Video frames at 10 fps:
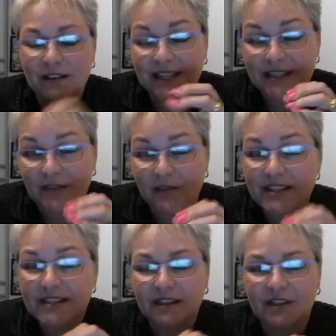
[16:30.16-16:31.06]

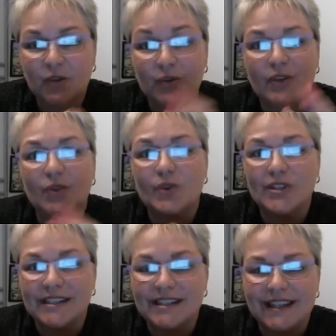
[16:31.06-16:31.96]
invested in you and your
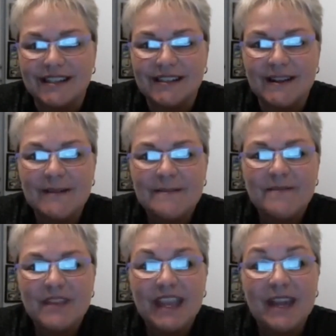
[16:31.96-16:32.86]
success,
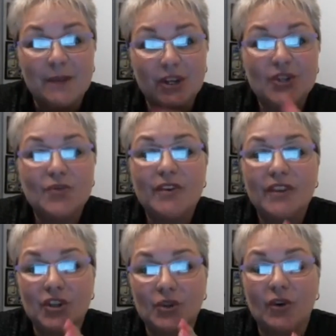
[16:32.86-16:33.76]
and make sure
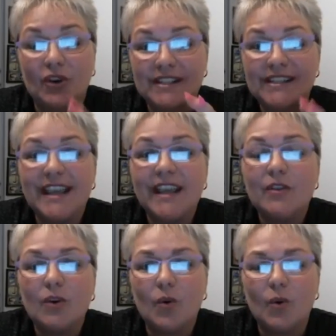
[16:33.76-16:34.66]
that you are staying
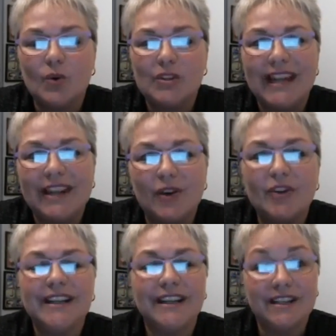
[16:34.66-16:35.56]
the course and
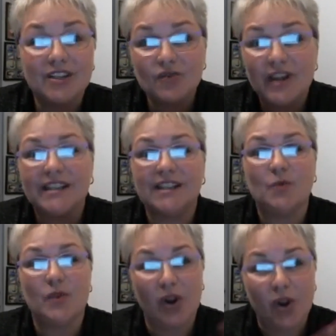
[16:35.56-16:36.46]
not get distracted
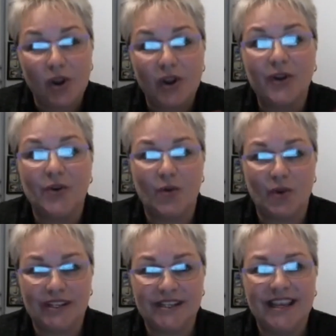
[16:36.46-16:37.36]
with a lot of
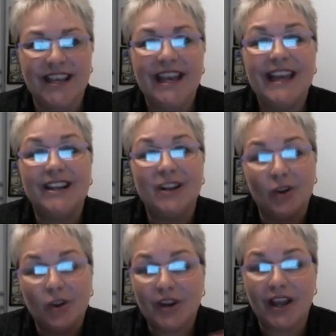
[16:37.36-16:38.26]
noise and a
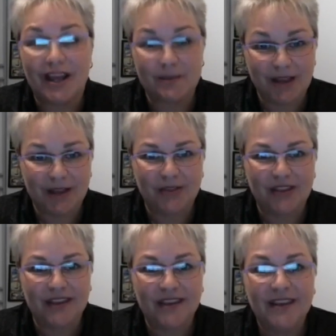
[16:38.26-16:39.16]
lot of hype out
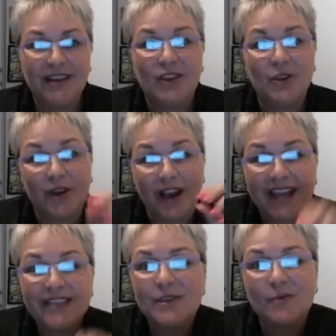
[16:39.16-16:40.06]
there. You are
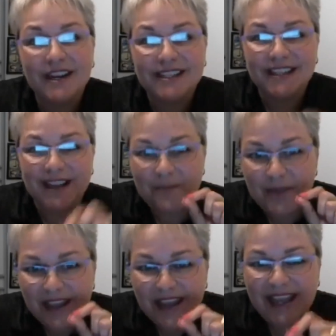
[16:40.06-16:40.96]
at the right time,
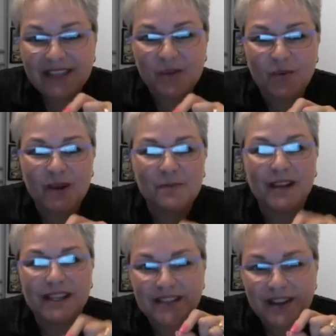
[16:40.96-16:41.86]
at the right
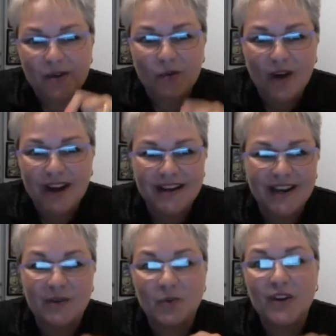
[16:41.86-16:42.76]
place right
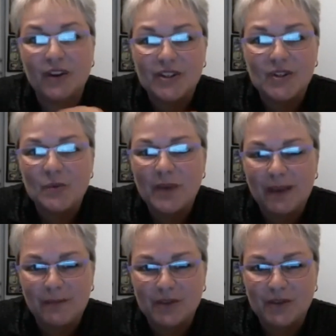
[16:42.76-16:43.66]
now, and we are super
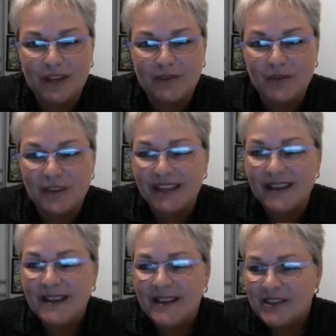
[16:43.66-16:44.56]
happy to have you here.
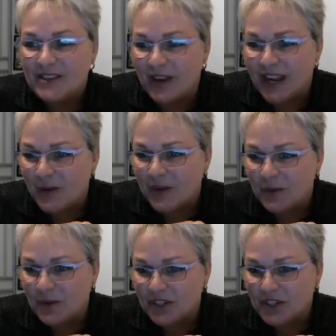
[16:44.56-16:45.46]
So I quickly
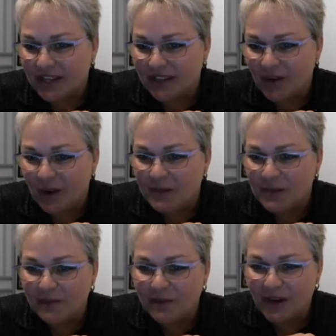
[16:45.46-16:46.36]
want to check the comments
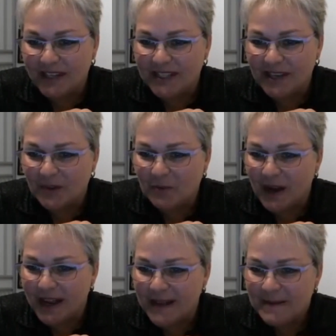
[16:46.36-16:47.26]
before I say
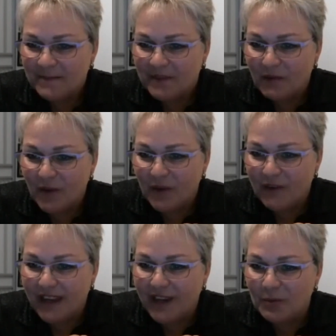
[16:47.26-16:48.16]
goodbye. Very
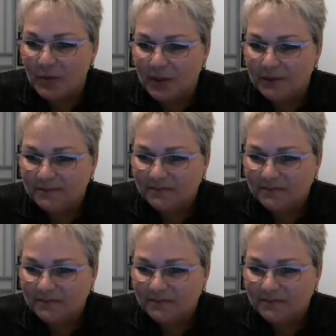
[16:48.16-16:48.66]
valuable.